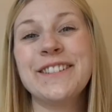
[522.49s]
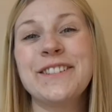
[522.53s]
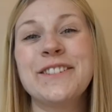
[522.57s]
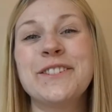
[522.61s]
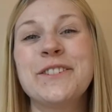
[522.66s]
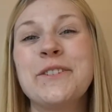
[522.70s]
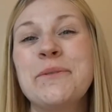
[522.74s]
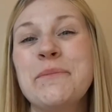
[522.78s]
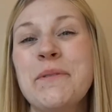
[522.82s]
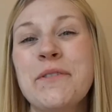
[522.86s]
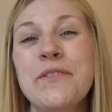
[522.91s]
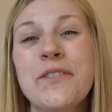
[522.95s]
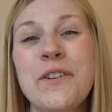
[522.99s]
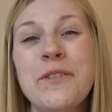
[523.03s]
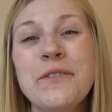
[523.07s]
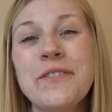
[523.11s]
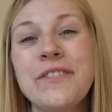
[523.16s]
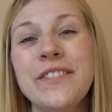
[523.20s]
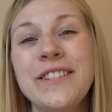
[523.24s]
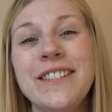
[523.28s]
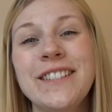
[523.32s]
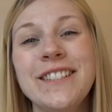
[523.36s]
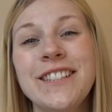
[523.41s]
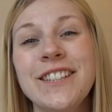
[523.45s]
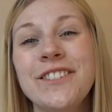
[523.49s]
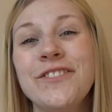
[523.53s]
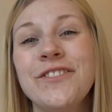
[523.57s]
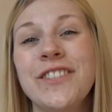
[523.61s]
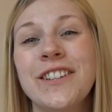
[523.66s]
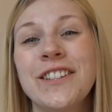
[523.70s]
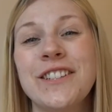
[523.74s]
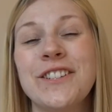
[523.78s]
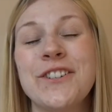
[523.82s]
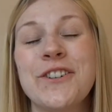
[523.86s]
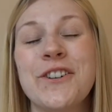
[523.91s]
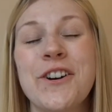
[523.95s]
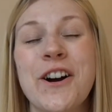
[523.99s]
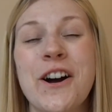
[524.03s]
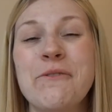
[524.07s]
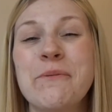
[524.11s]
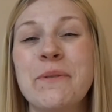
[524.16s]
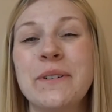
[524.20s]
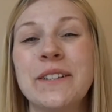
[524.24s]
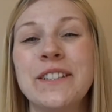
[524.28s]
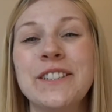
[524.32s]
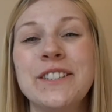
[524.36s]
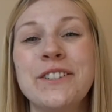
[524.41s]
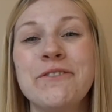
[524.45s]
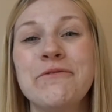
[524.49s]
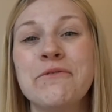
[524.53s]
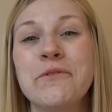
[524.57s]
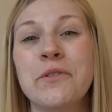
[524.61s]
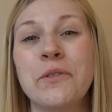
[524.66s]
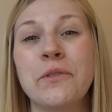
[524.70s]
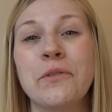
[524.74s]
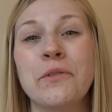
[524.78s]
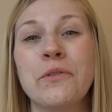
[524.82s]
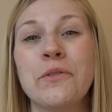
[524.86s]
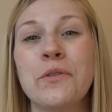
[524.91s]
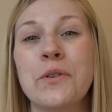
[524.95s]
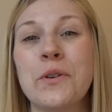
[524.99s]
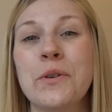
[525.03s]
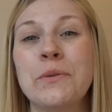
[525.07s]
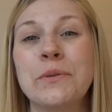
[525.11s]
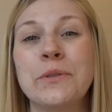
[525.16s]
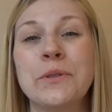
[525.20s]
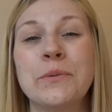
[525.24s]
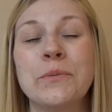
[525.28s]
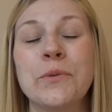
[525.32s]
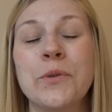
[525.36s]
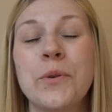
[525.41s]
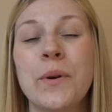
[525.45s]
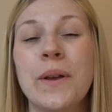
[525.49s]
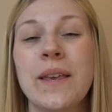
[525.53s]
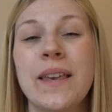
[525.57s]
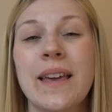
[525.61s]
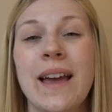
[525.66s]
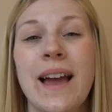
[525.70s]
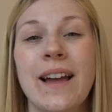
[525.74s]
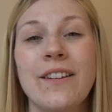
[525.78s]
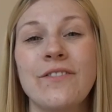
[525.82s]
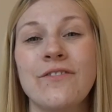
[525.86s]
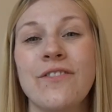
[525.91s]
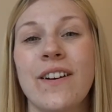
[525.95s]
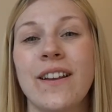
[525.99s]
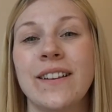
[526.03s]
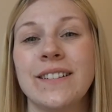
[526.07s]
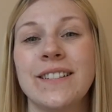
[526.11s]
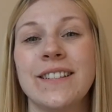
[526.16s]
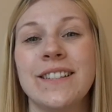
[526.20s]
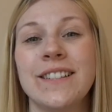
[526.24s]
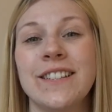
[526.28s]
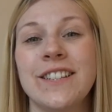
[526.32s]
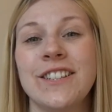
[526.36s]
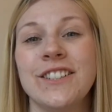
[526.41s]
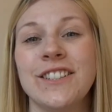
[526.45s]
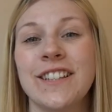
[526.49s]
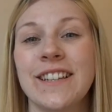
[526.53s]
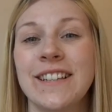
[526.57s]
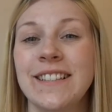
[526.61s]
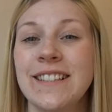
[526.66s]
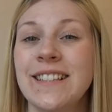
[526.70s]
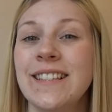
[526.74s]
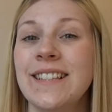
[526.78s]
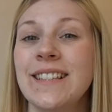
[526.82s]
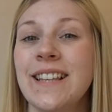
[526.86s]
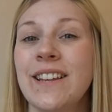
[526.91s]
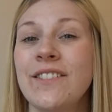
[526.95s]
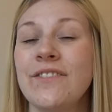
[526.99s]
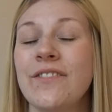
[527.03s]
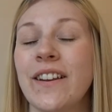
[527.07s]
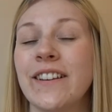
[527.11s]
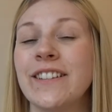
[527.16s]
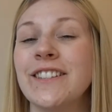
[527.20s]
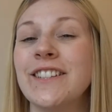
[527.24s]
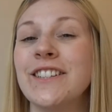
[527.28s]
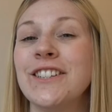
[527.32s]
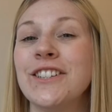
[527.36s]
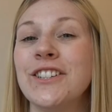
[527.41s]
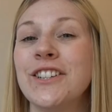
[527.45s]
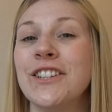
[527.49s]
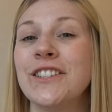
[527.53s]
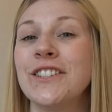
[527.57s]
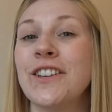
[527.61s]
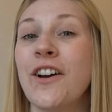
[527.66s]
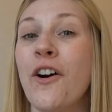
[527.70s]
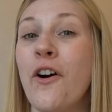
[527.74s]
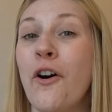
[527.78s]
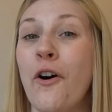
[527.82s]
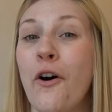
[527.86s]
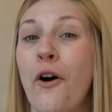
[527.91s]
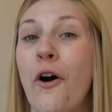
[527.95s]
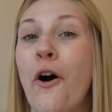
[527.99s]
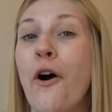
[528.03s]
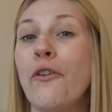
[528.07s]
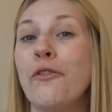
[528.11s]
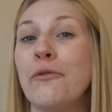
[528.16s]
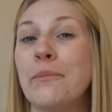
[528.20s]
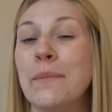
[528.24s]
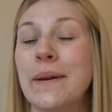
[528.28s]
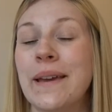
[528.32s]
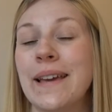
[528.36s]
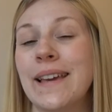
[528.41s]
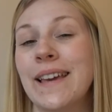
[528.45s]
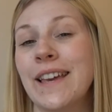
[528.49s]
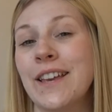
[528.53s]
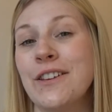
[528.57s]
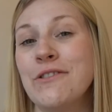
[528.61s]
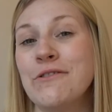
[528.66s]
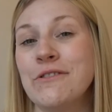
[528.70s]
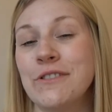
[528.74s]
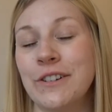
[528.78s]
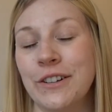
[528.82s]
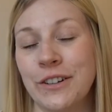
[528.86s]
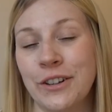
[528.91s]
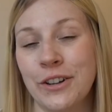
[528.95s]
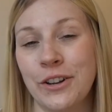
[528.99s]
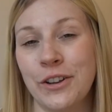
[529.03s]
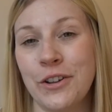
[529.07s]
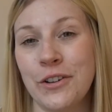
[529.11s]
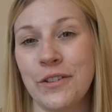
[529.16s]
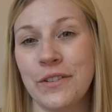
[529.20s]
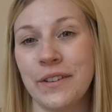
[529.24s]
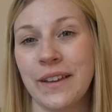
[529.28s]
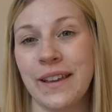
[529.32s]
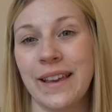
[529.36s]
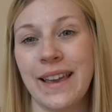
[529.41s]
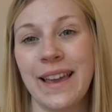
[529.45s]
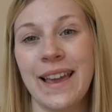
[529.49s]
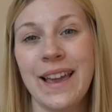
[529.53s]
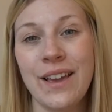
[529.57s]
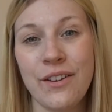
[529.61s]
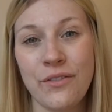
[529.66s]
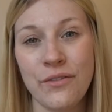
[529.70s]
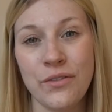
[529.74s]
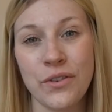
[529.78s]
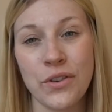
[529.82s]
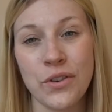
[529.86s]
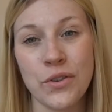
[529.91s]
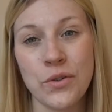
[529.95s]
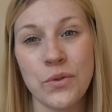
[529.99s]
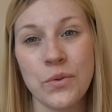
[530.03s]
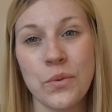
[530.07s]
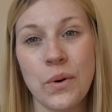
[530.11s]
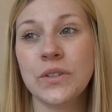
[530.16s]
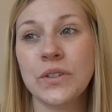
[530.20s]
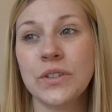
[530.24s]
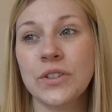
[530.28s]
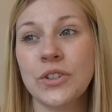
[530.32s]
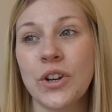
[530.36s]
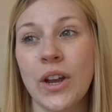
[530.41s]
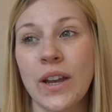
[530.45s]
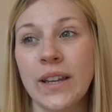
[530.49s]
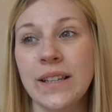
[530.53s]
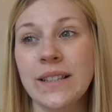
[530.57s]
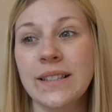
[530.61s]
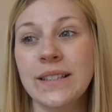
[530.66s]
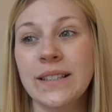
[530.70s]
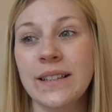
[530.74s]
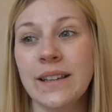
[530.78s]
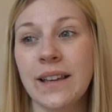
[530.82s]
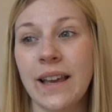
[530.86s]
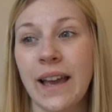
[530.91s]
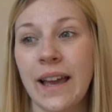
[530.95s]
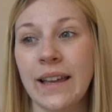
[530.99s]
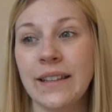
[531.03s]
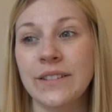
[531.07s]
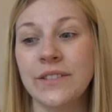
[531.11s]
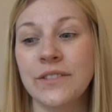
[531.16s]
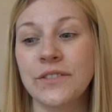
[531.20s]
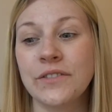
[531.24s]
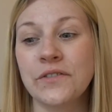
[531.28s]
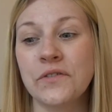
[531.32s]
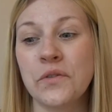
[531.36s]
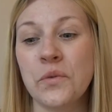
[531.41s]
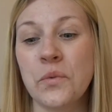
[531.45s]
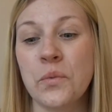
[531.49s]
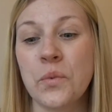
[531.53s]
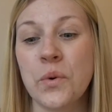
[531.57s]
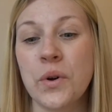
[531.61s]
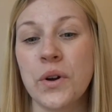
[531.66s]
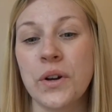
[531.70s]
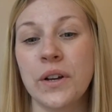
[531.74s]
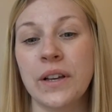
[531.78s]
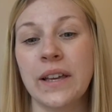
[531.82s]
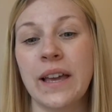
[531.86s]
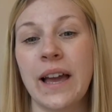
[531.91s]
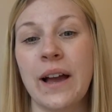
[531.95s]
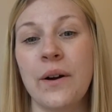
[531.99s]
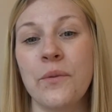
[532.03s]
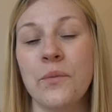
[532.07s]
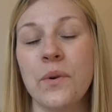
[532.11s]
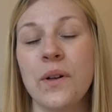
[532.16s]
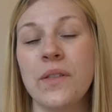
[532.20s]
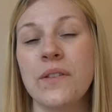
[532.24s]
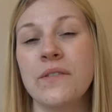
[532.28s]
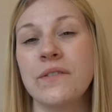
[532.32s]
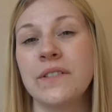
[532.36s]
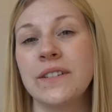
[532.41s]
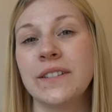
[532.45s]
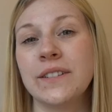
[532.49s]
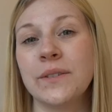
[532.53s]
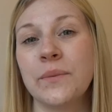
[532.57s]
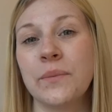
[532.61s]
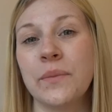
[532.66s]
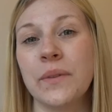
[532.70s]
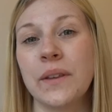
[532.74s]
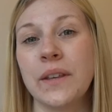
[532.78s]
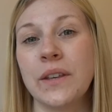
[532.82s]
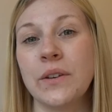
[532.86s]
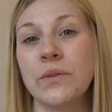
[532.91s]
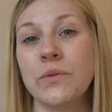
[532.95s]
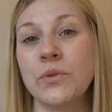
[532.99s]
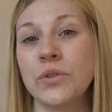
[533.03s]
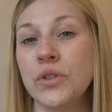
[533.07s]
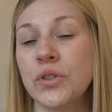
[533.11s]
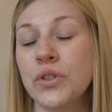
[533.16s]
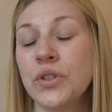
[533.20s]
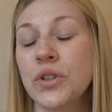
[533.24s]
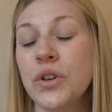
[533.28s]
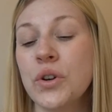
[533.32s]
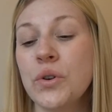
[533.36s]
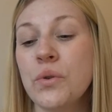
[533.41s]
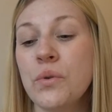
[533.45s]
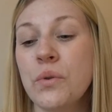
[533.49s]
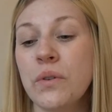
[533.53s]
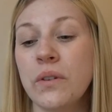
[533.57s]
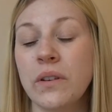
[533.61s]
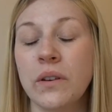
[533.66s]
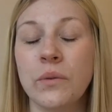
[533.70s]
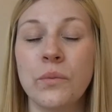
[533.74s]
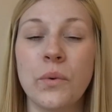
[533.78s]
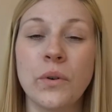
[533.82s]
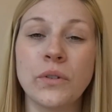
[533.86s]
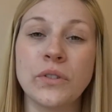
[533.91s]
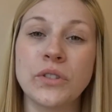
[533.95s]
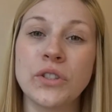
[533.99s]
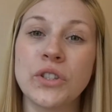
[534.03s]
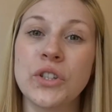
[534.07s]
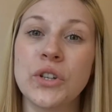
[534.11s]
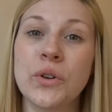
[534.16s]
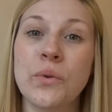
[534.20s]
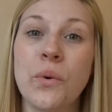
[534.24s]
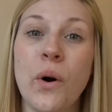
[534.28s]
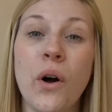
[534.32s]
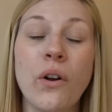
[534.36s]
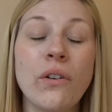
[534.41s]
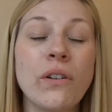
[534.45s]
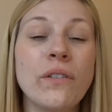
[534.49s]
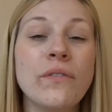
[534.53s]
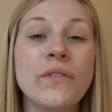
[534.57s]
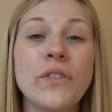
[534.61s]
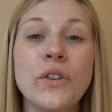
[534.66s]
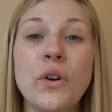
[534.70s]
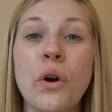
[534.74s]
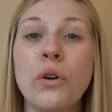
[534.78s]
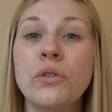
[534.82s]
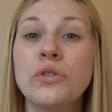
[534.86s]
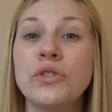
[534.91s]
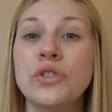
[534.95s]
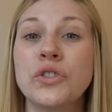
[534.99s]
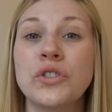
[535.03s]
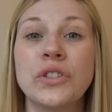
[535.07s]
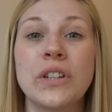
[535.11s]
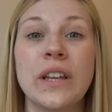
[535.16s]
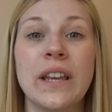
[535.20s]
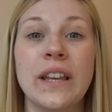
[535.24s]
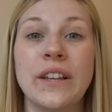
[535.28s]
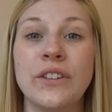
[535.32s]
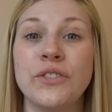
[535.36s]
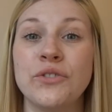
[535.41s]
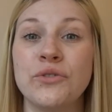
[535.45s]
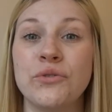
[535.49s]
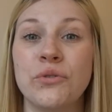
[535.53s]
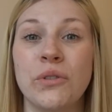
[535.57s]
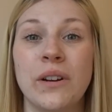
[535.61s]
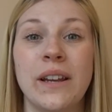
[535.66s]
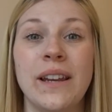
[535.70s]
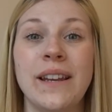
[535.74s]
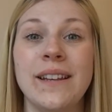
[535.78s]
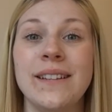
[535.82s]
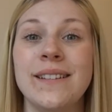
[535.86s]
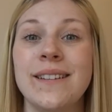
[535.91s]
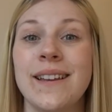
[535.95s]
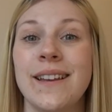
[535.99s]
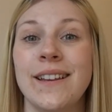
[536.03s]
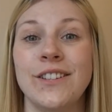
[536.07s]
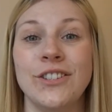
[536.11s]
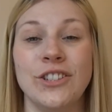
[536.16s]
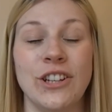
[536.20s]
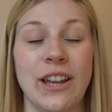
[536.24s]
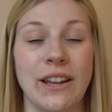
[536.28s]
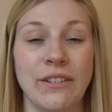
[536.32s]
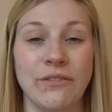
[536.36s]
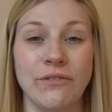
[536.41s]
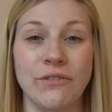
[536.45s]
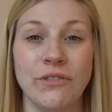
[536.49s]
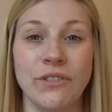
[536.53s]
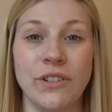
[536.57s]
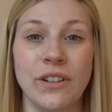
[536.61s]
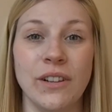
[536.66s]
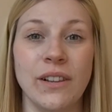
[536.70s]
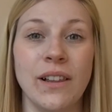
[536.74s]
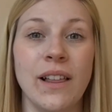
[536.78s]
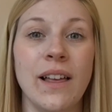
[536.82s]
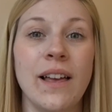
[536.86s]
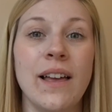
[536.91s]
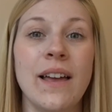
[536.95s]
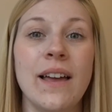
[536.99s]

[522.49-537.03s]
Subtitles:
So before we finish this video, I wanted to run through some quick advantages and disadvantages of making your own clothing if you're trying to kind of work out whether it's something you should do or you want to do, or if you're just intrigued in general.